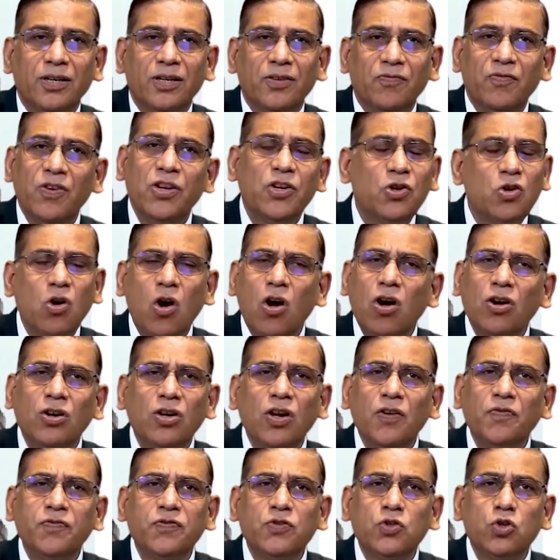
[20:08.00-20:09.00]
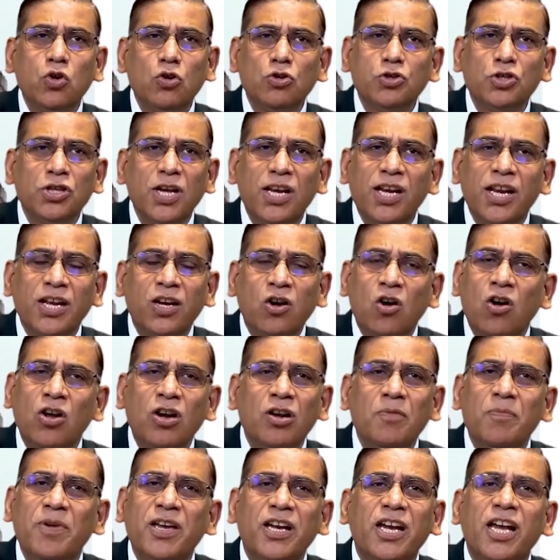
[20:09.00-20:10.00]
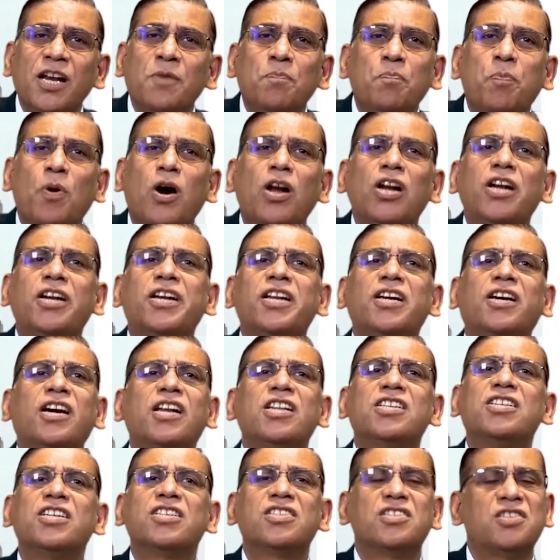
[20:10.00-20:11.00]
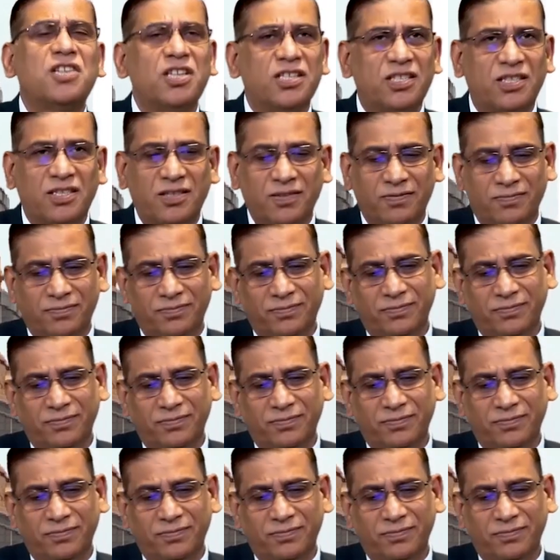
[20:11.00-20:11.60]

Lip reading: We talked of social, economic, and political justice.